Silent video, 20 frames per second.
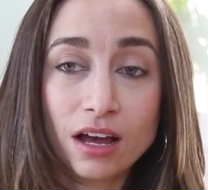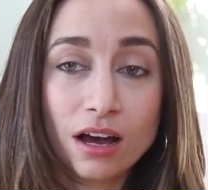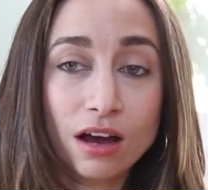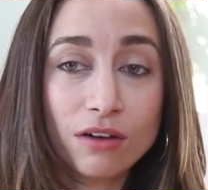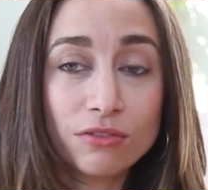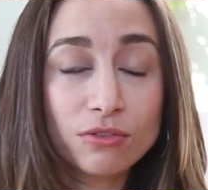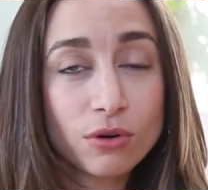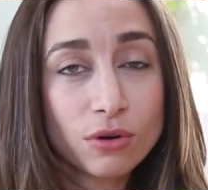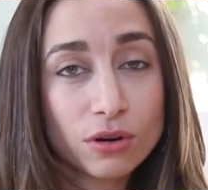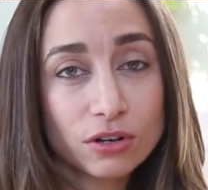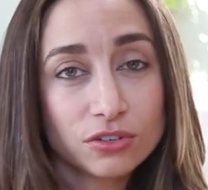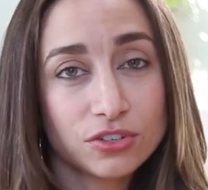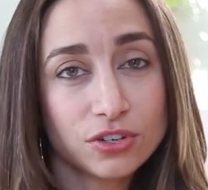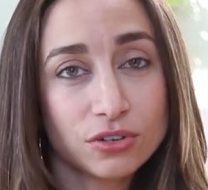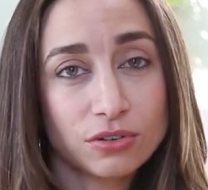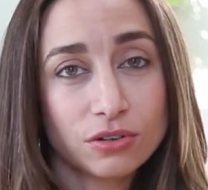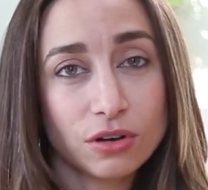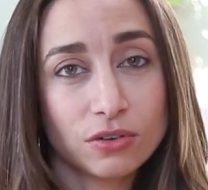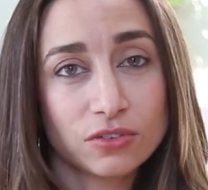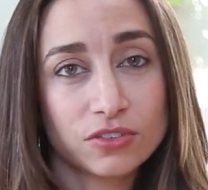Of course
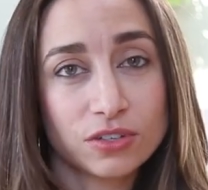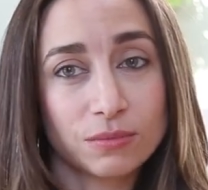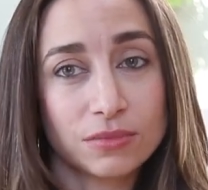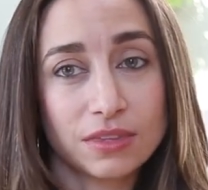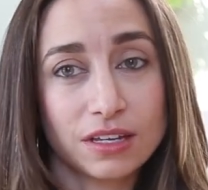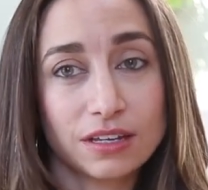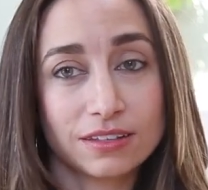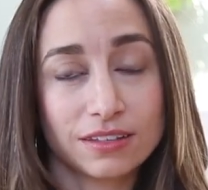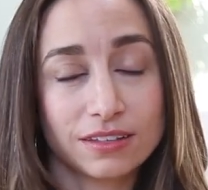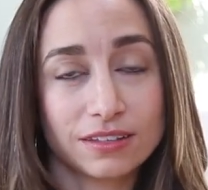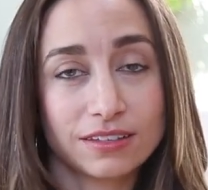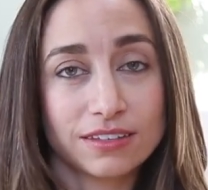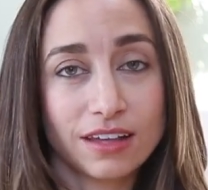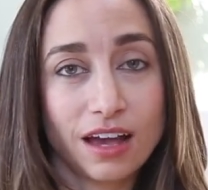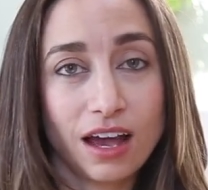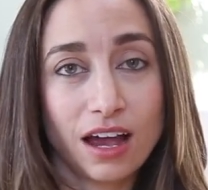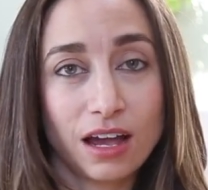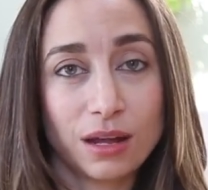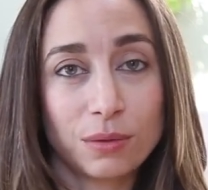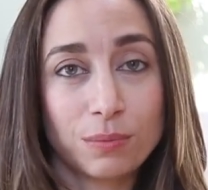you know something's
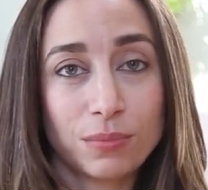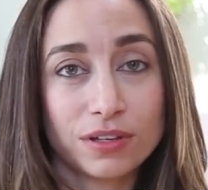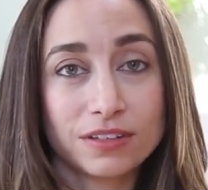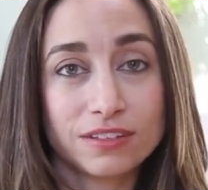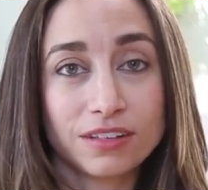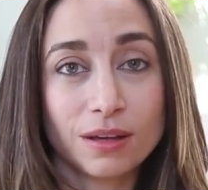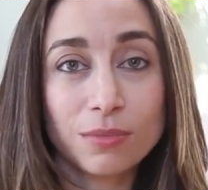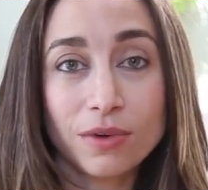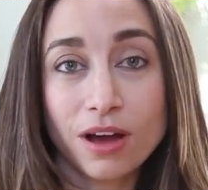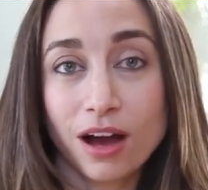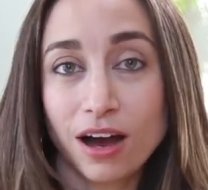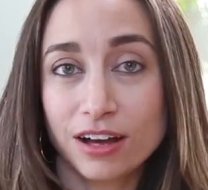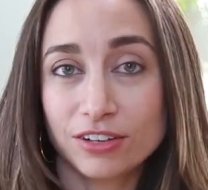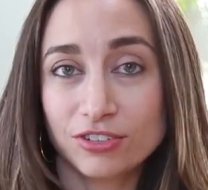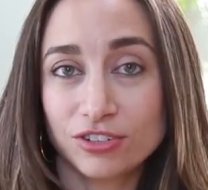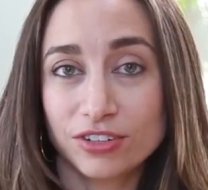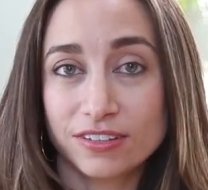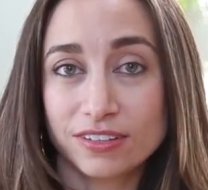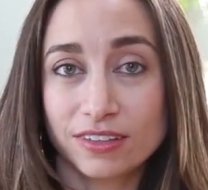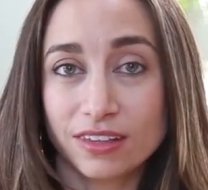inside, but
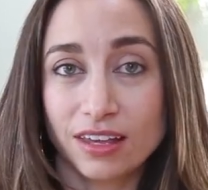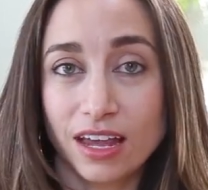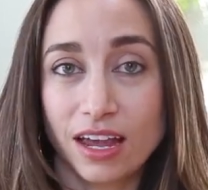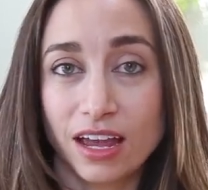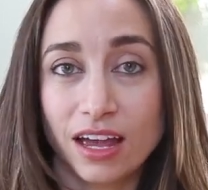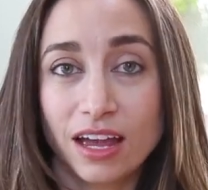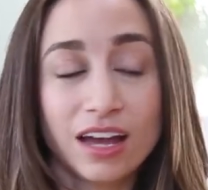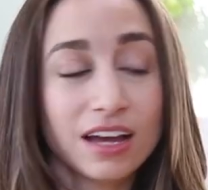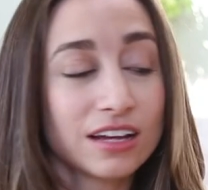subconsciously,